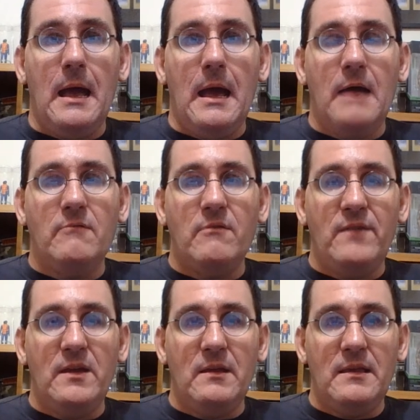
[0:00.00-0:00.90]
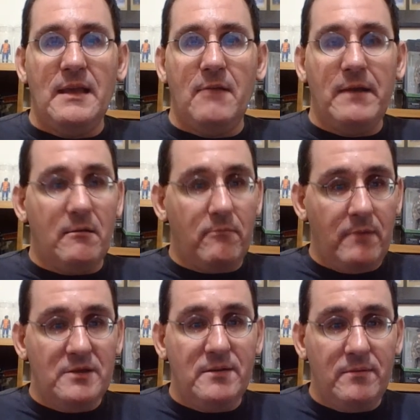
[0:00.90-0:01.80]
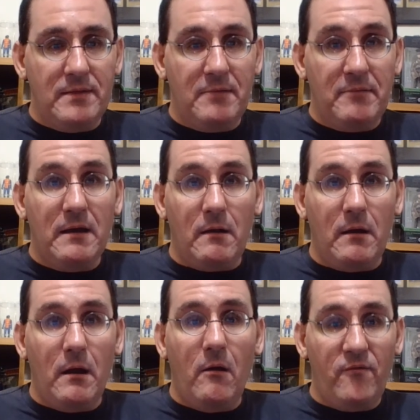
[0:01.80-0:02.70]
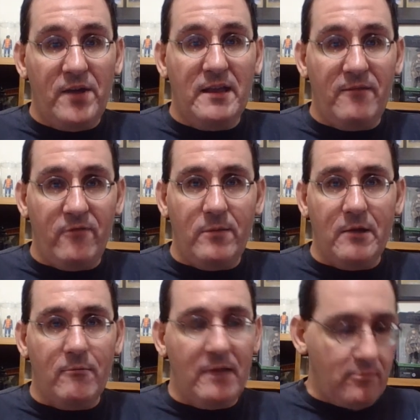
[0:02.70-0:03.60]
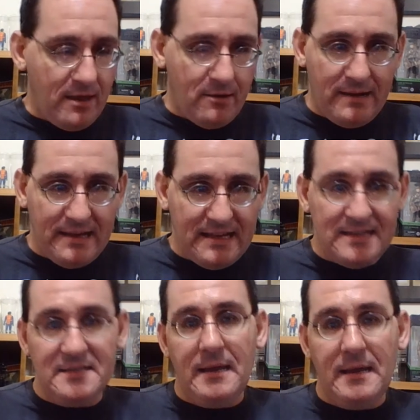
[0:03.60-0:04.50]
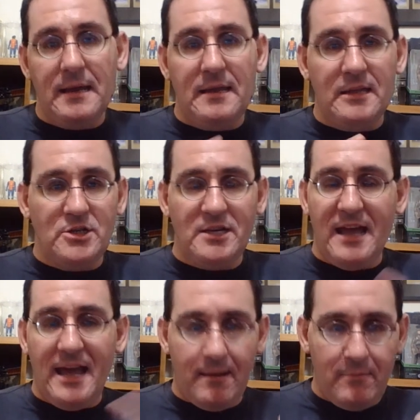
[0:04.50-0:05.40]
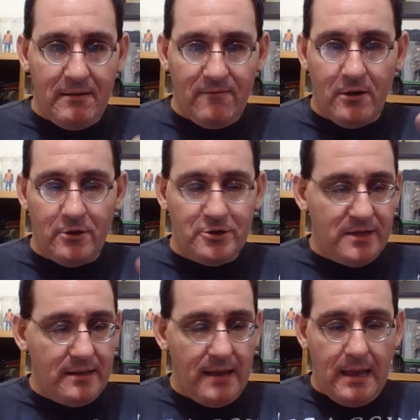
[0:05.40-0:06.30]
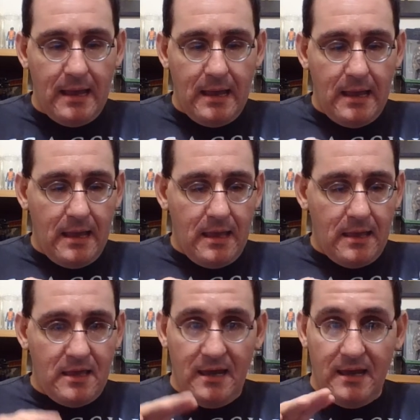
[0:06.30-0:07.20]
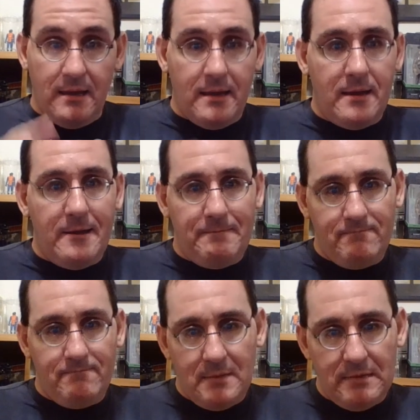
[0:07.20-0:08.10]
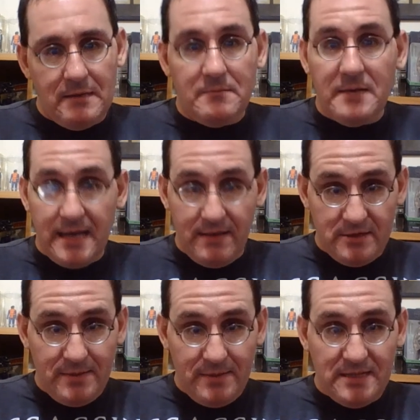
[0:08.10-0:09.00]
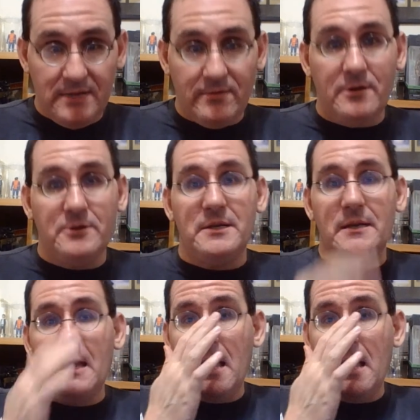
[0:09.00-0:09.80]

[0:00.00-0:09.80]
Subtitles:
of a villain that we are all fairly familiar with, whether it is the Gene Hackman version, the Kevin Spacey version,